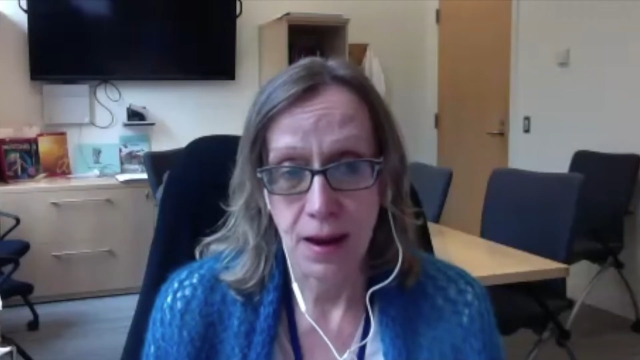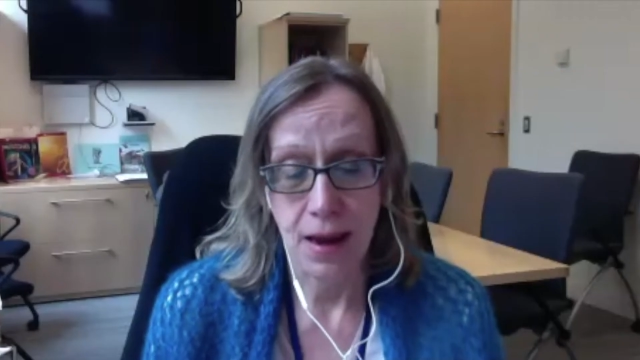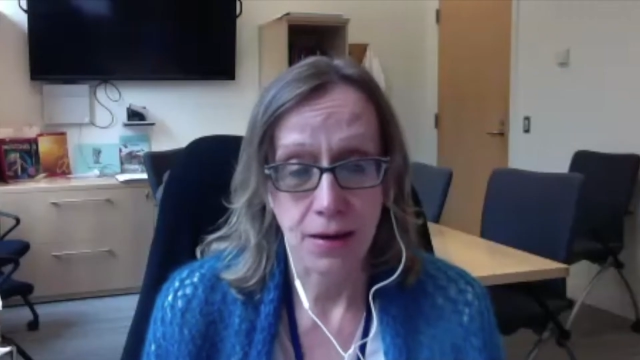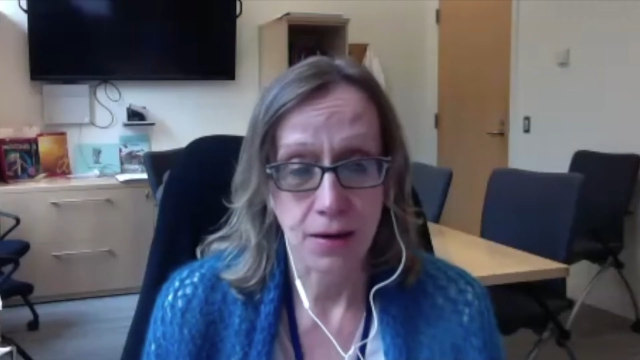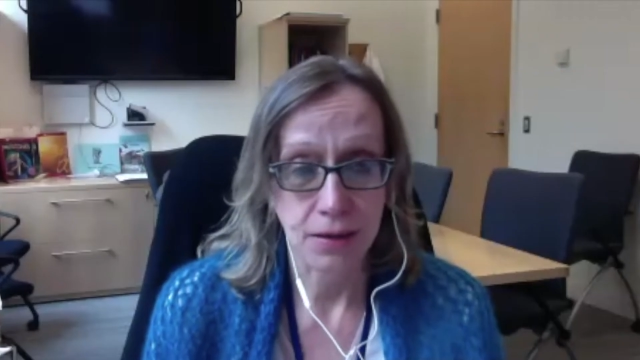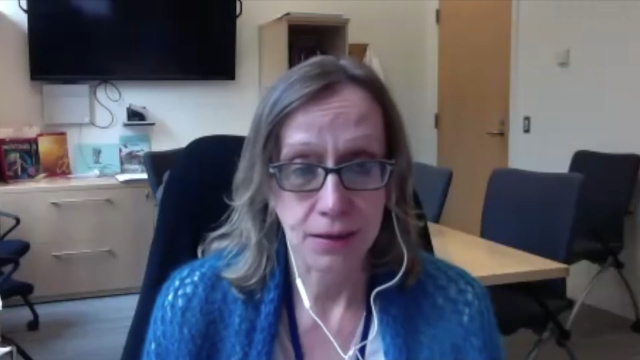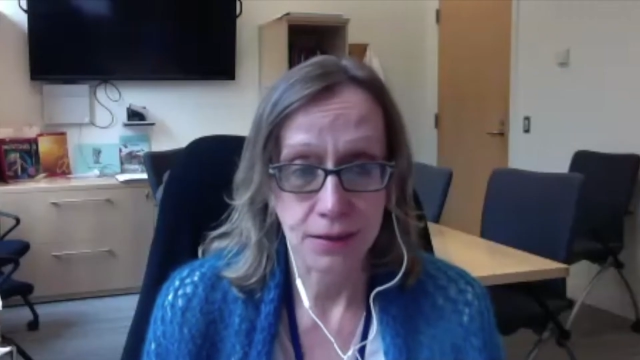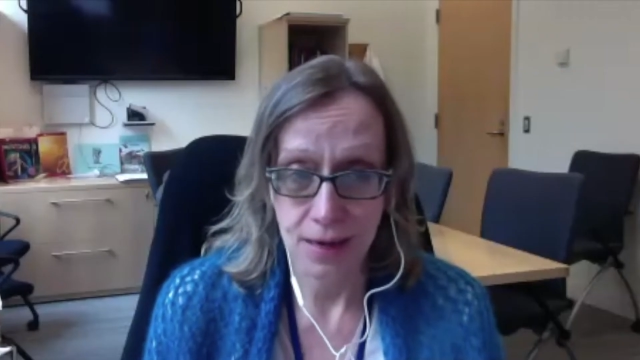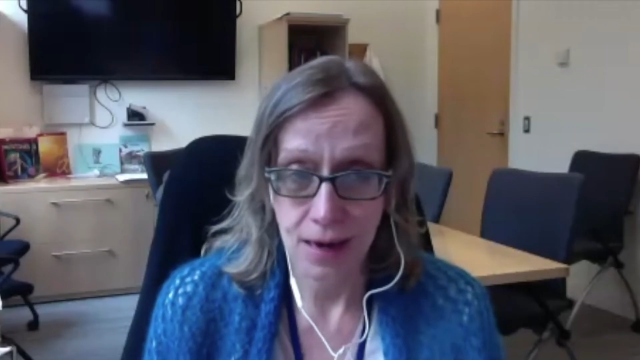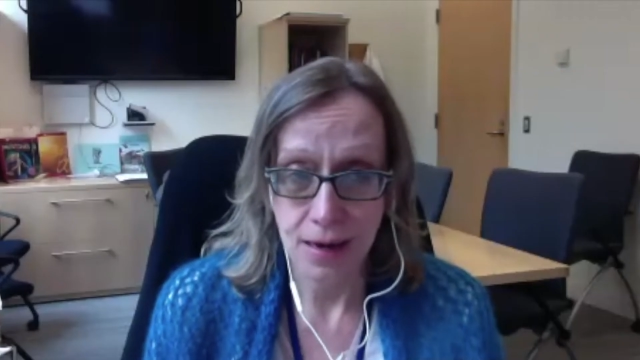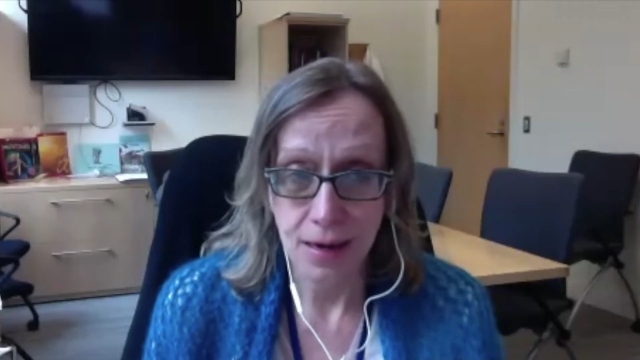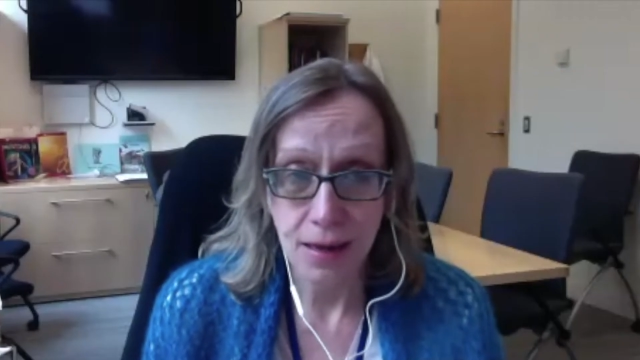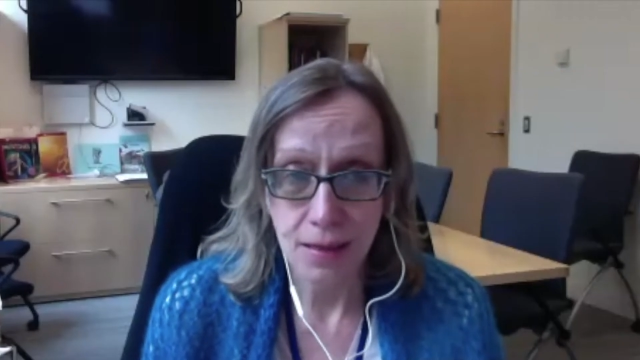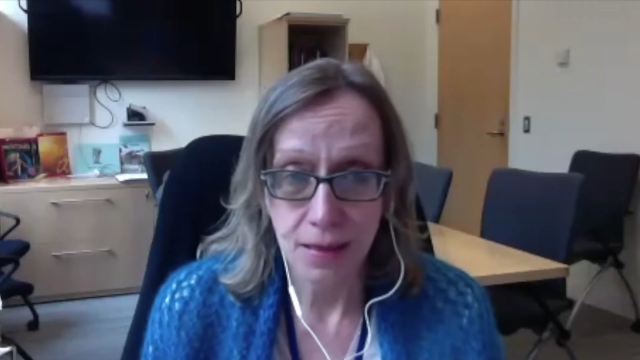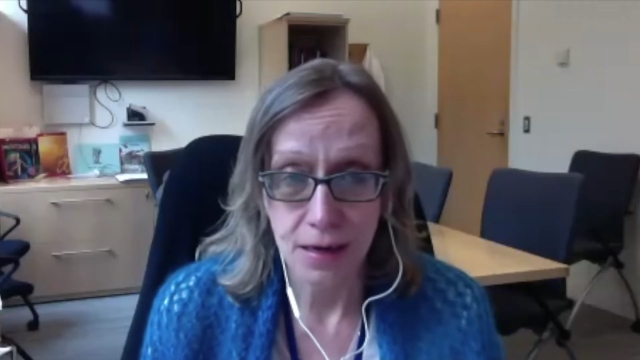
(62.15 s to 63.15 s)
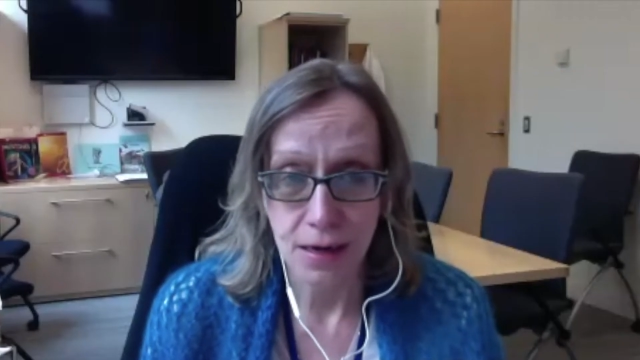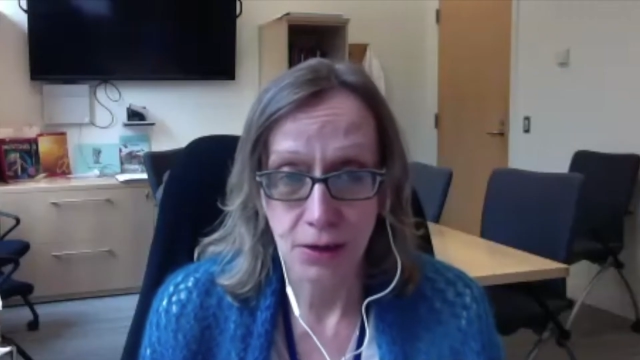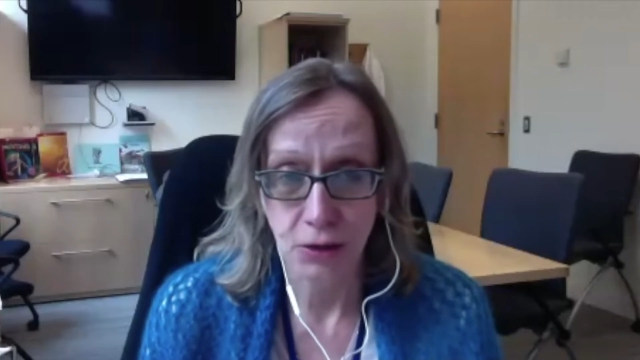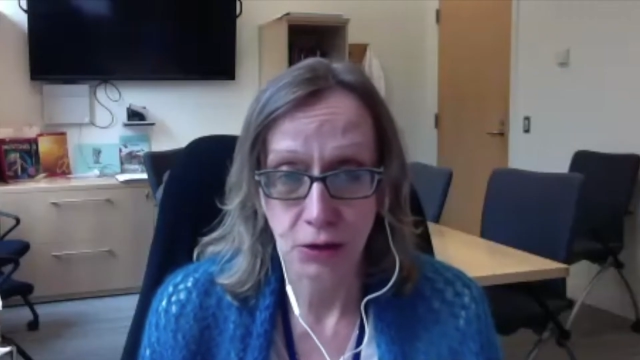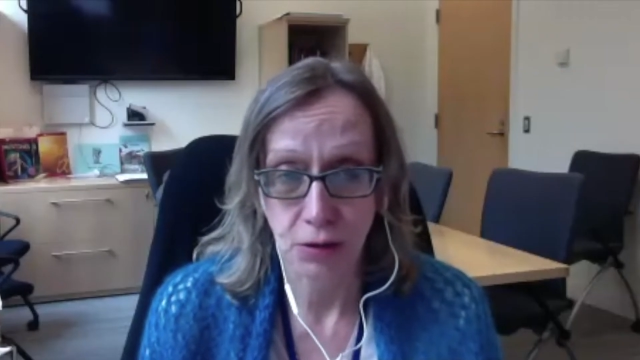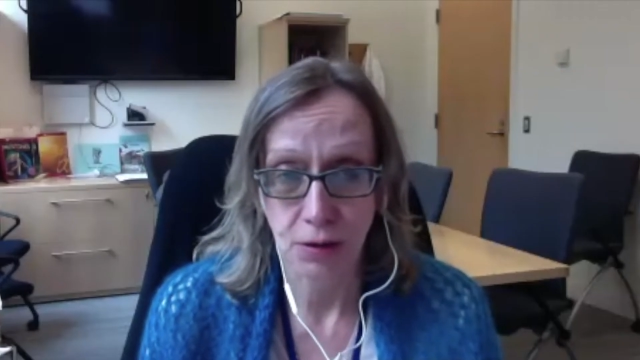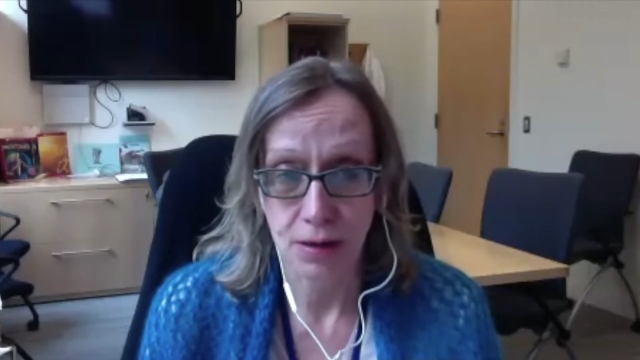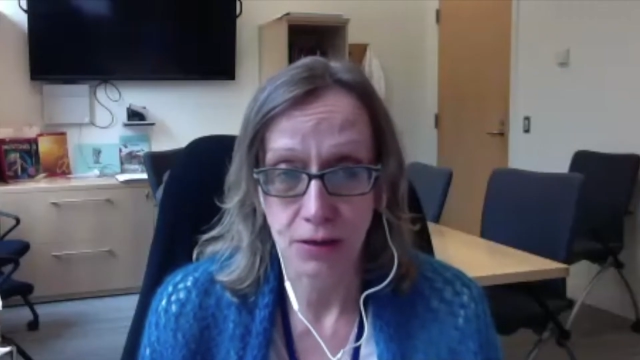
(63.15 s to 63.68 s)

understanding the natural